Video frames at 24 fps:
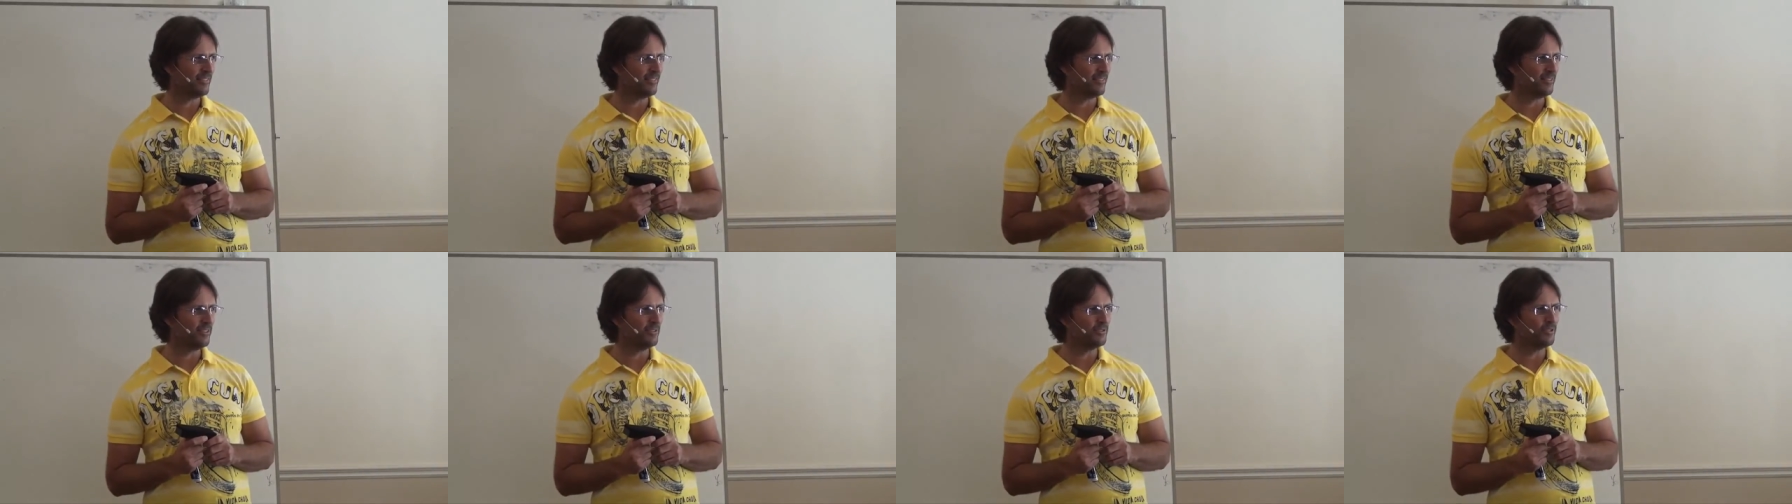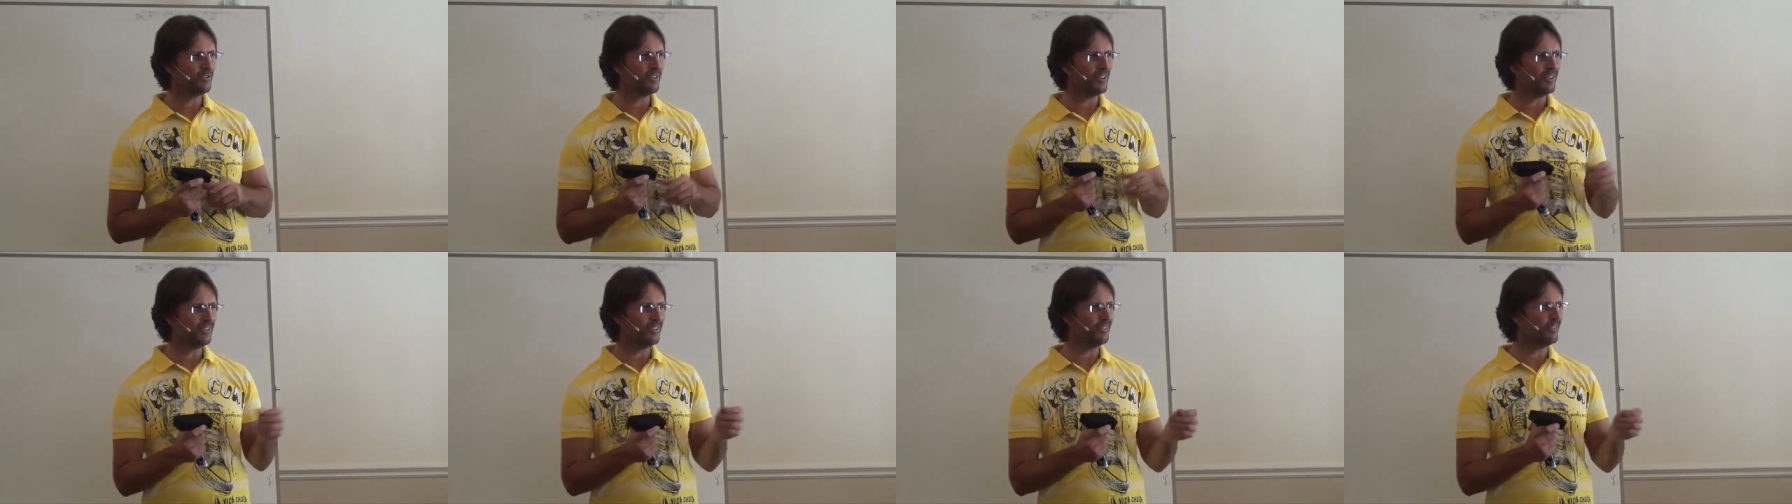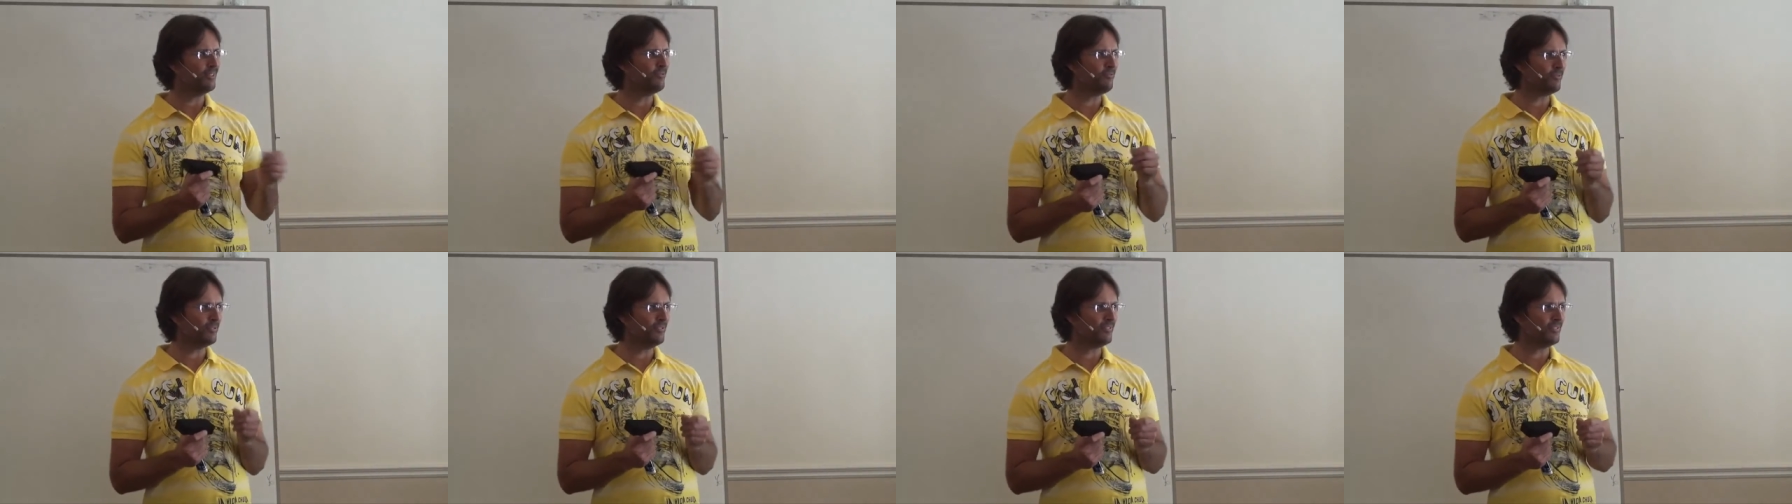Can you see the
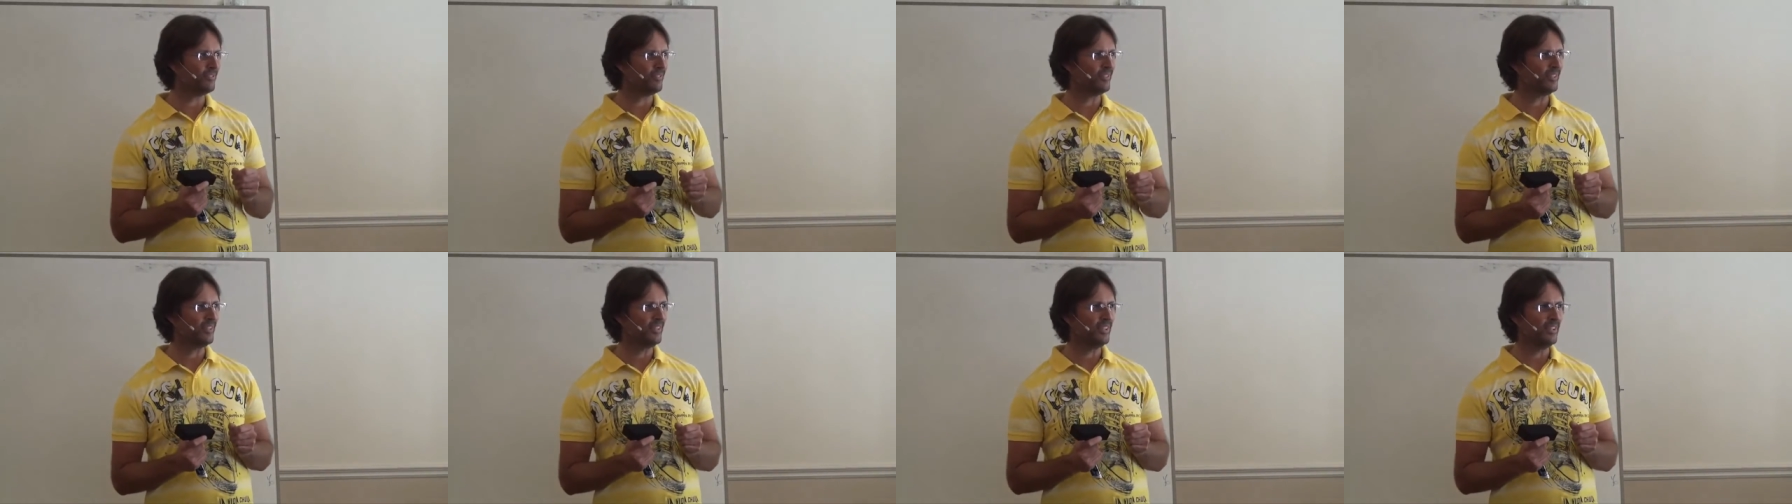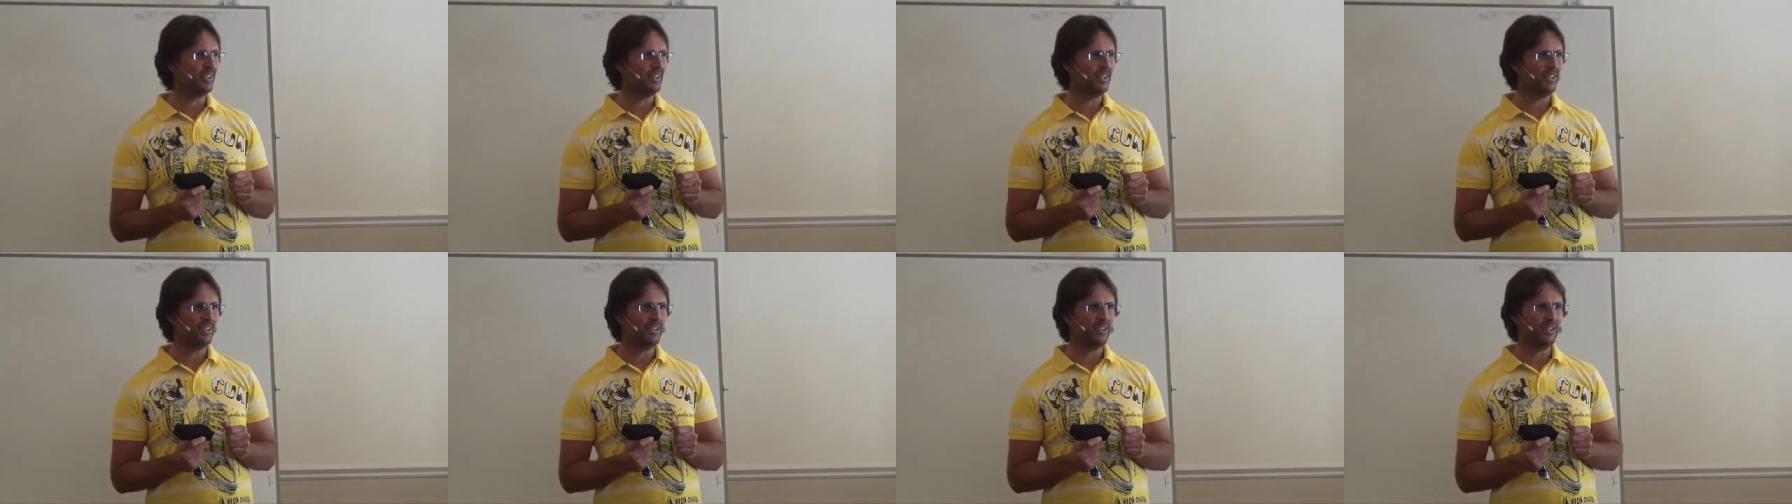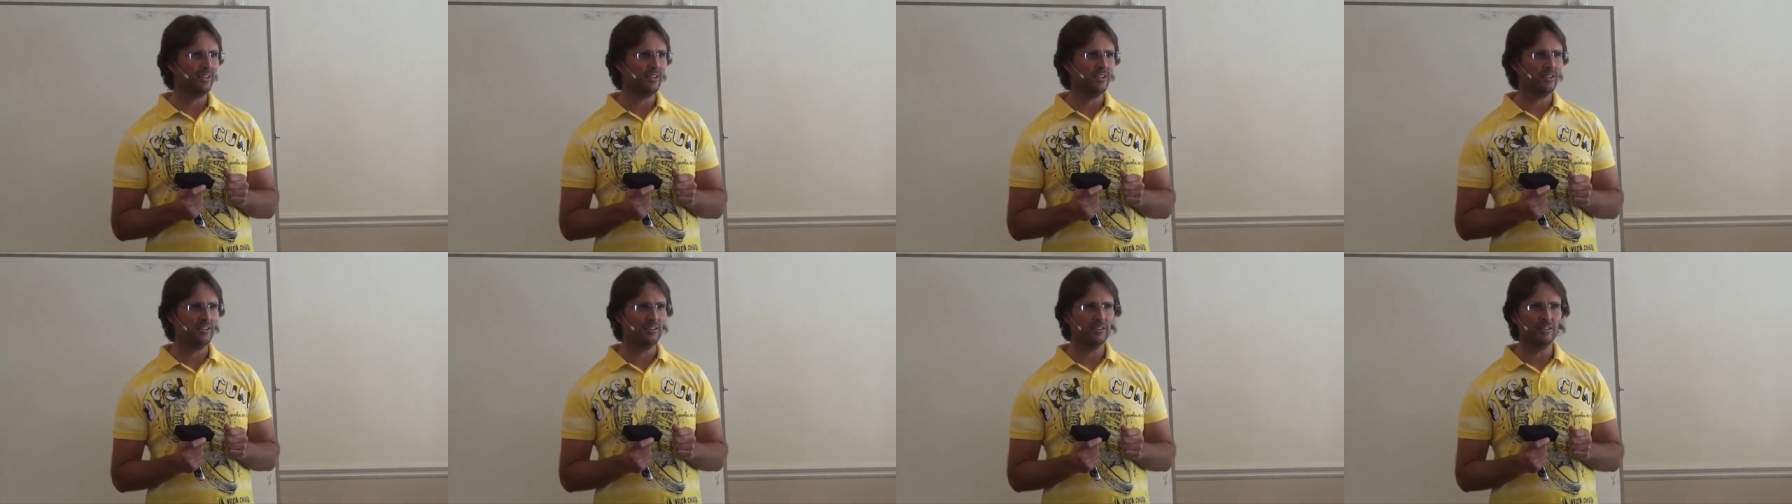difference?
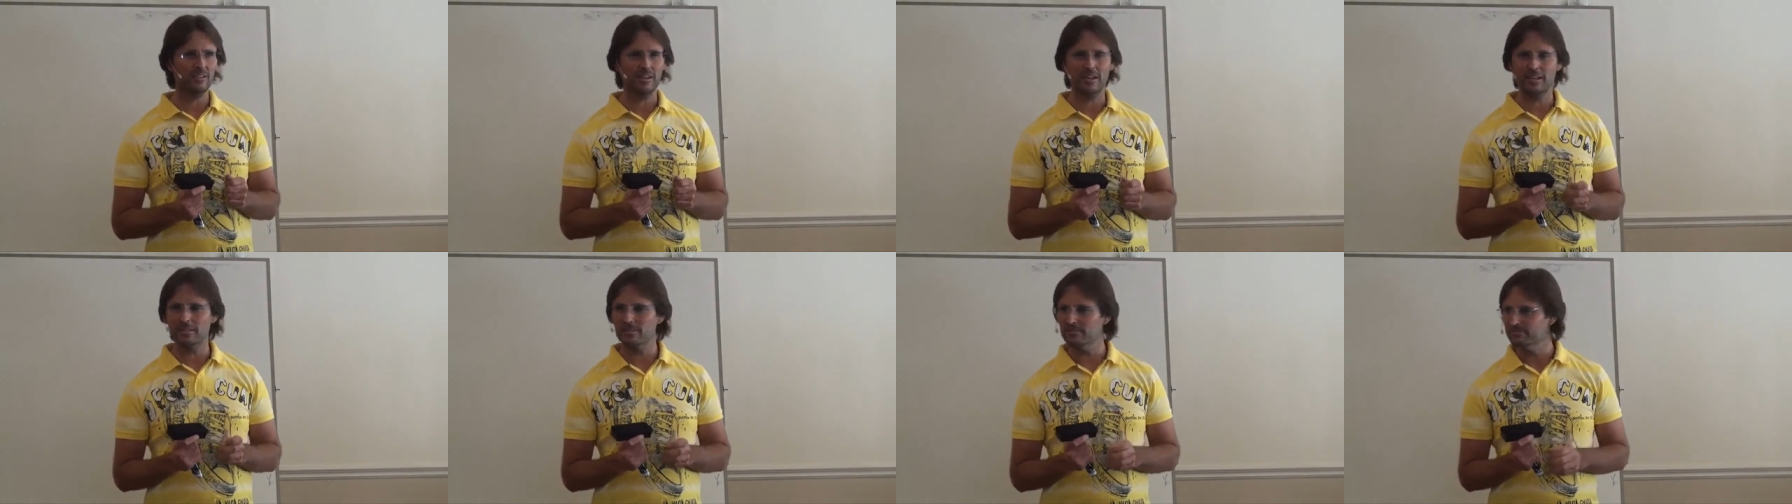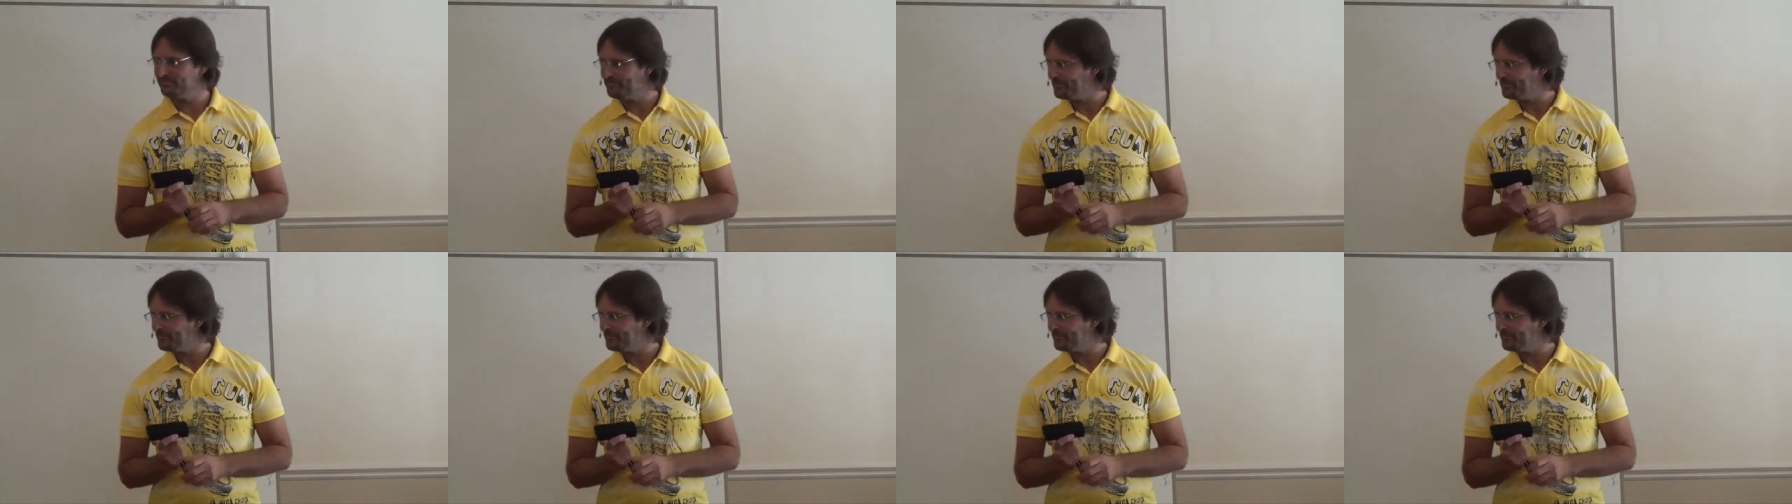Like,